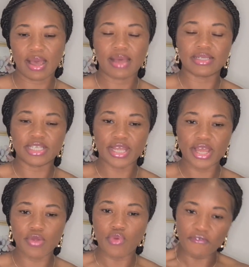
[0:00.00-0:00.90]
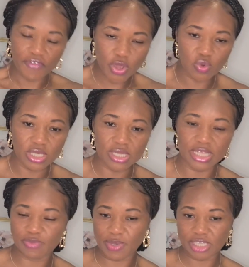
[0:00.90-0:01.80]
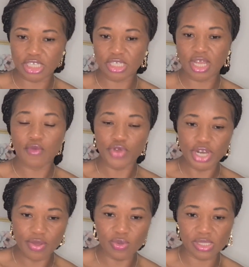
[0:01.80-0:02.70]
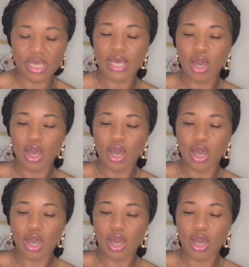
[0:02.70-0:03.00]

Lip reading: and they reviewed this petition and reduced